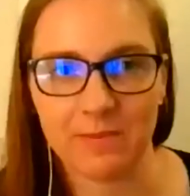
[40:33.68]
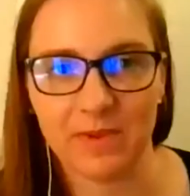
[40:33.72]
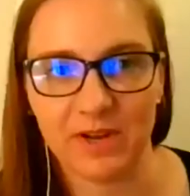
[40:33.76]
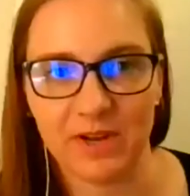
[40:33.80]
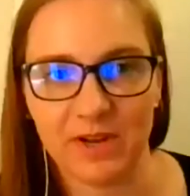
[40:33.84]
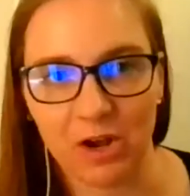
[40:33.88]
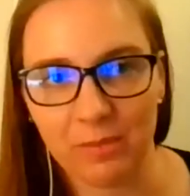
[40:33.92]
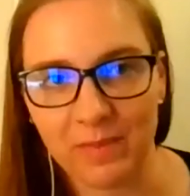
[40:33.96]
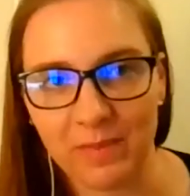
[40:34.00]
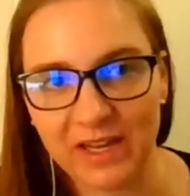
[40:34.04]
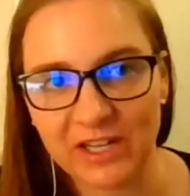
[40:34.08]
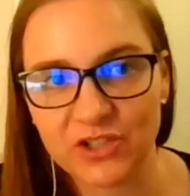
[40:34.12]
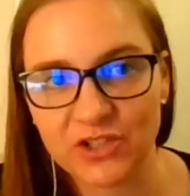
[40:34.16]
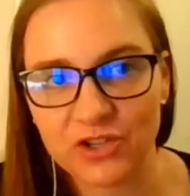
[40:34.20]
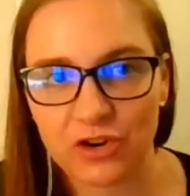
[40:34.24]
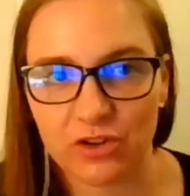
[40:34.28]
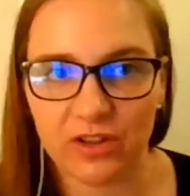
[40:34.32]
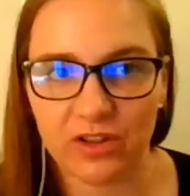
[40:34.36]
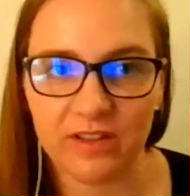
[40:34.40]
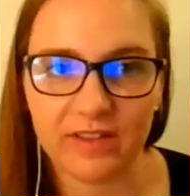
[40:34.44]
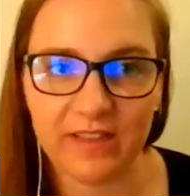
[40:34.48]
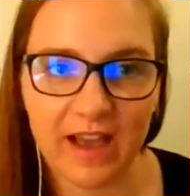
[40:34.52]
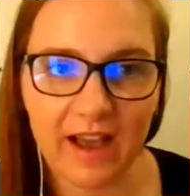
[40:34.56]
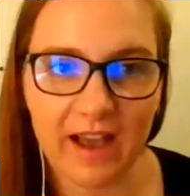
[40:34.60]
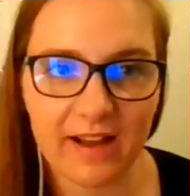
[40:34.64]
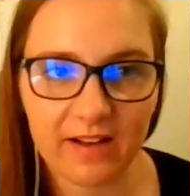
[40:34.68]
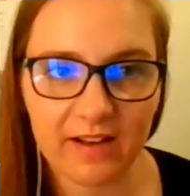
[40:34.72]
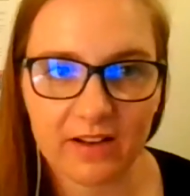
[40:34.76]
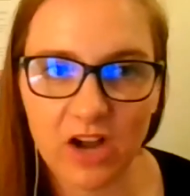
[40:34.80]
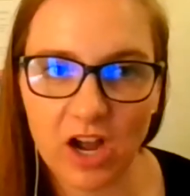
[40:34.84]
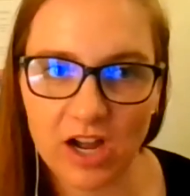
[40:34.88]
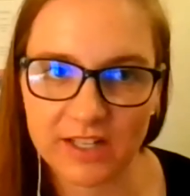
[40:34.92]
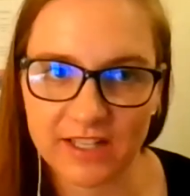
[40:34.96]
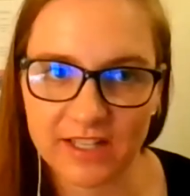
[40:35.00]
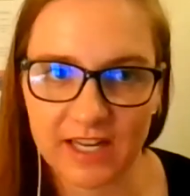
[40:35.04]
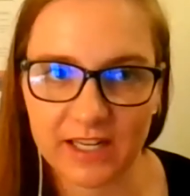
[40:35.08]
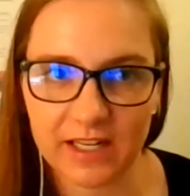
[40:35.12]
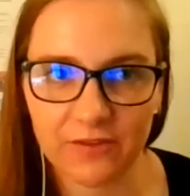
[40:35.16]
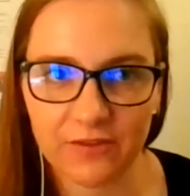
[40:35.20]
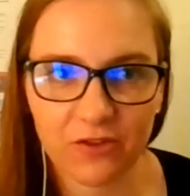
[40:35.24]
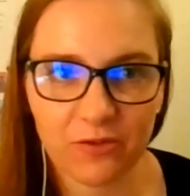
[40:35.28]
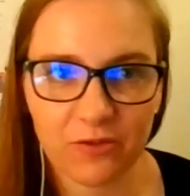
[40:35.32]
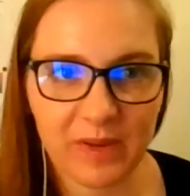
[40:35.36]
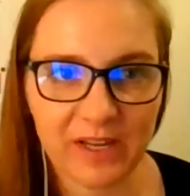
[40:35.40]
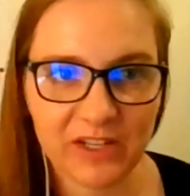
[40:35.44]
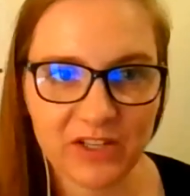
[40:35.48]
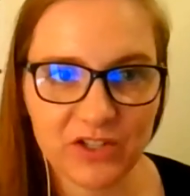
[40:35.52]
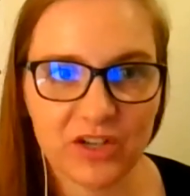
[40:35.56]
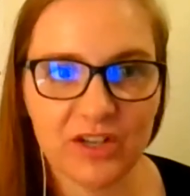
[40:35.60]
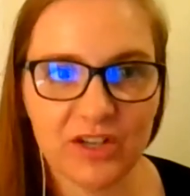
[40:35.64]
And I'll make sure that that contact
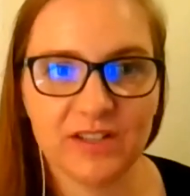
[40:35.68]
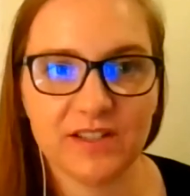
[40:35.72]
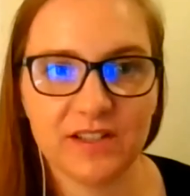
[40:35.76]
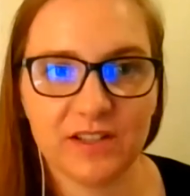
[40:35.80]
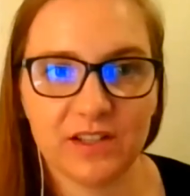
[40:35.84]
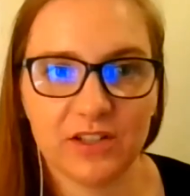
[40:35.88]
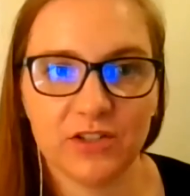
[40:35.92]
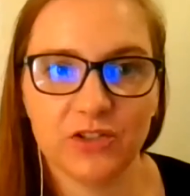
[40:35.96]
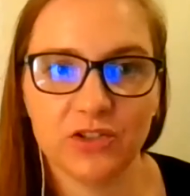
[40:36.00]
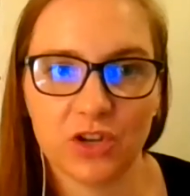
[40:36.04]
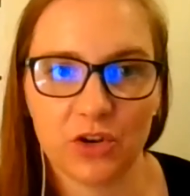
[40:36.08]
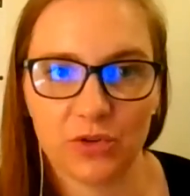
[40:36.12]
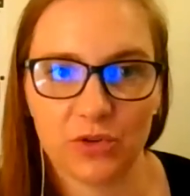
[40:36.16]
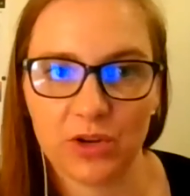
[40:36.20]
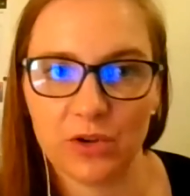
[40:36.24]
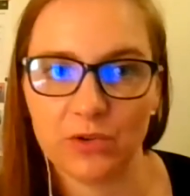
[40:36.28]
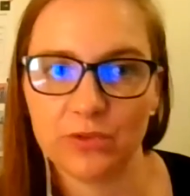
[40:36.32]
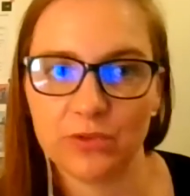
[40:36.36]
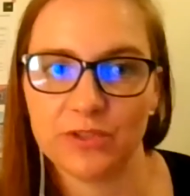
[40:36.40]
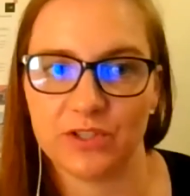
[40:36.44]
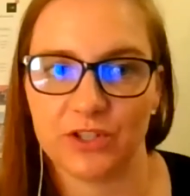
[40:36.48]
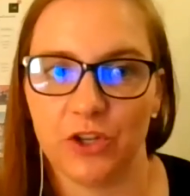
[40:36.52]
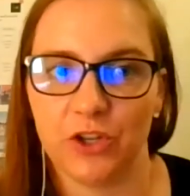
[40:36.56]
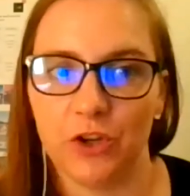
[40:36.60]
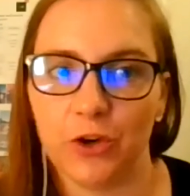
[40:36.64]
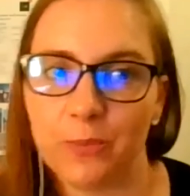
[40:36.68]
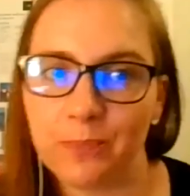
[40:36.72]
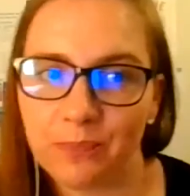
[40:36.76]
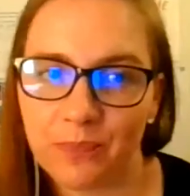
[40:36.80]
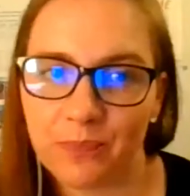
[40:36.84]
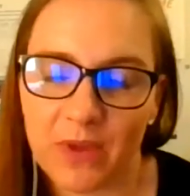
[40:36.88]
information is in the show notes too.